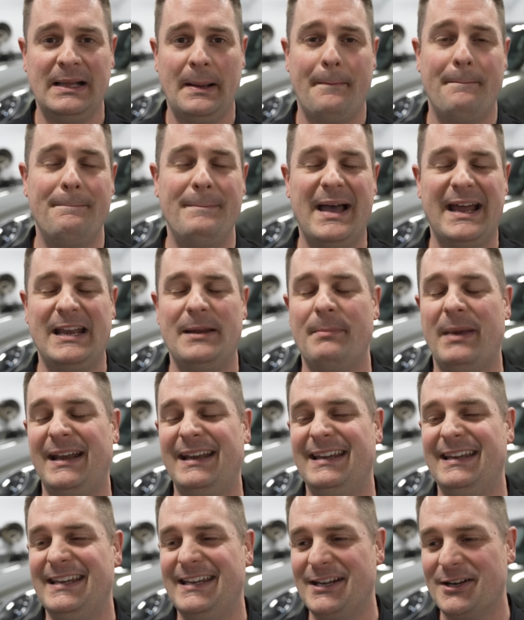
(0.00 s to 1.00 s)
Many,
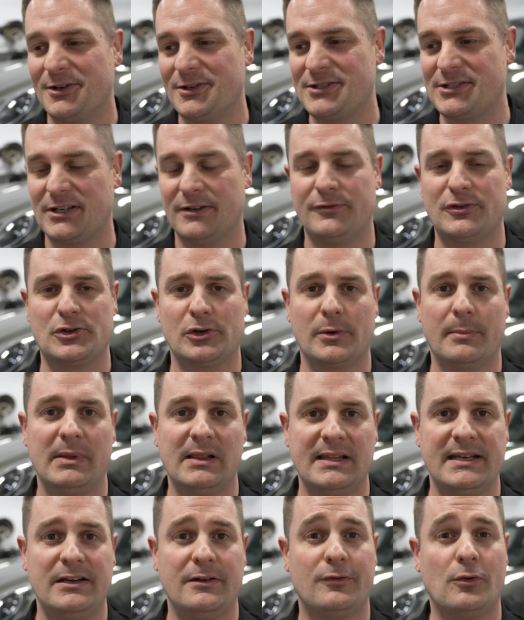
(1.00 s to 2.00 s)
many years of
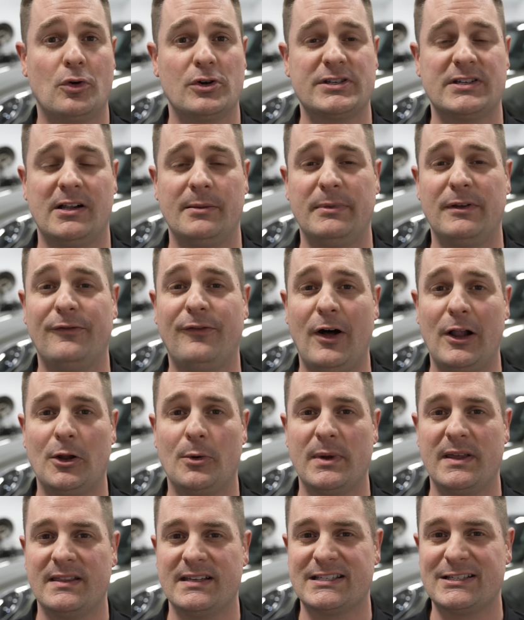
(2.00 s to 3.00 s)
durability. Of course, I'll be
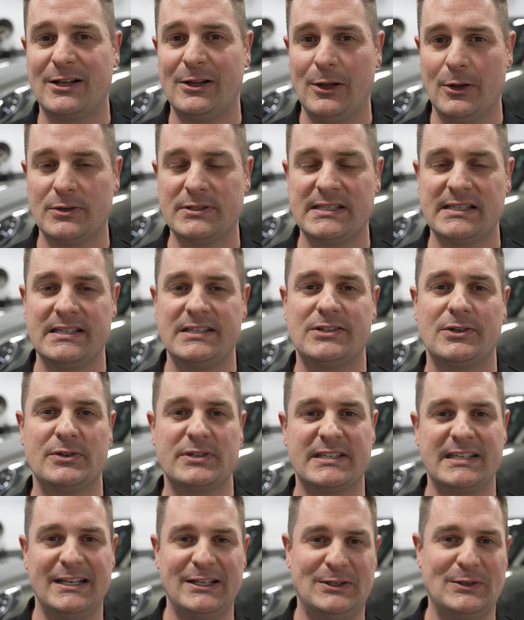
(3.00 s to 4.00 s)
following this closely, so
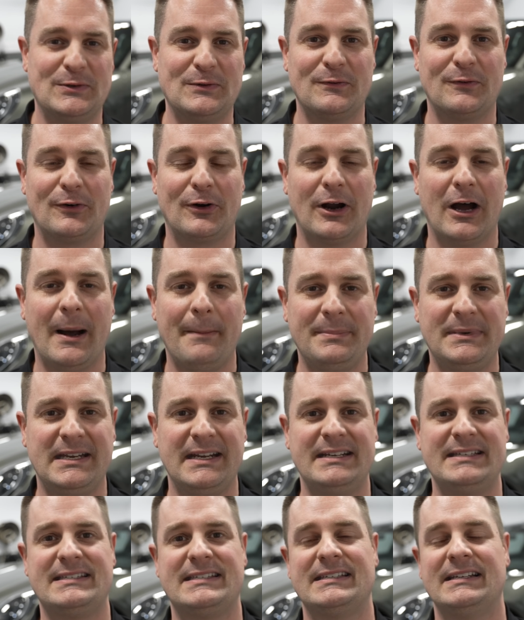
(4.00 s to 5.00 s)
stay tuned for
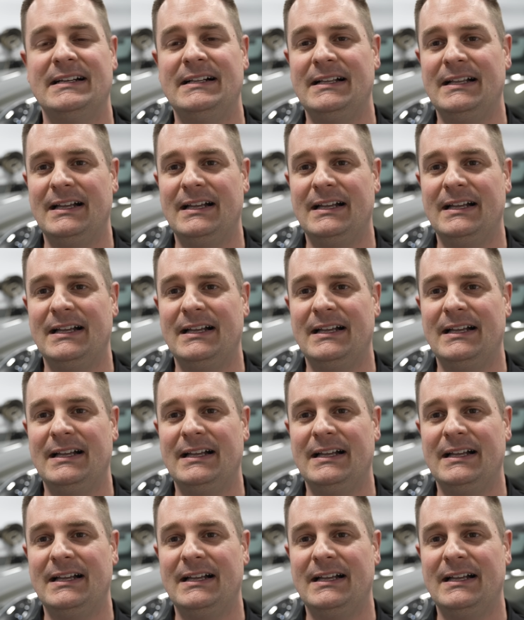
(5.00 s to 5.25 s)
updates.